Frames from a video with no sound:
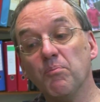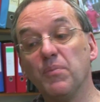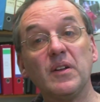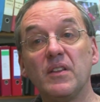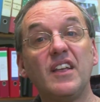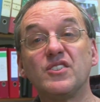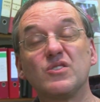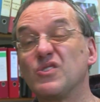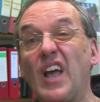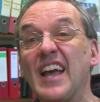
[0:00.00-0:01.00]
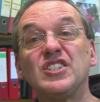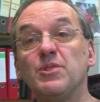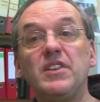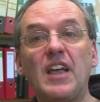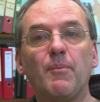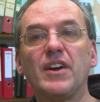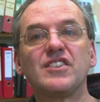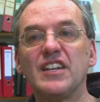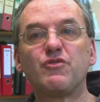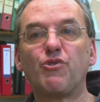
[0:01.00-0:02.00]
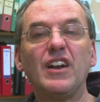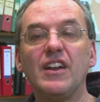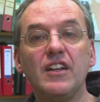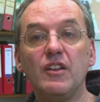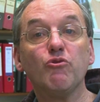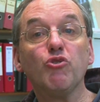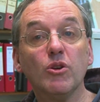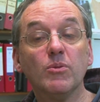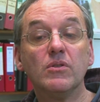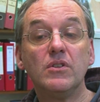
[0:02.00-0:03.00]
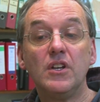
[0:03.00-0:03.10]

but it has to be that much less friendly and informal.